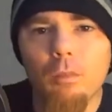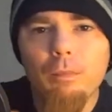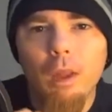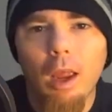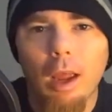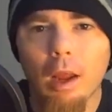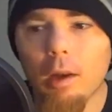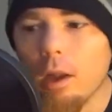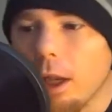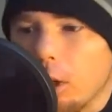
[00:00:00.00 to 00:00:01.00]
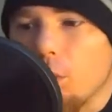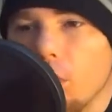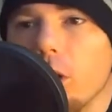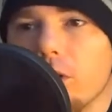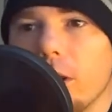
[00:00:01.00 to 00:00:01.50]
and it
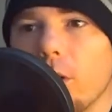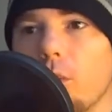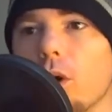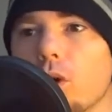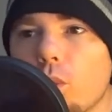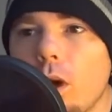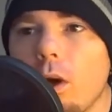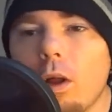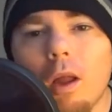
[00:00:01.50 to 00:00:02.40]
works, and it works well.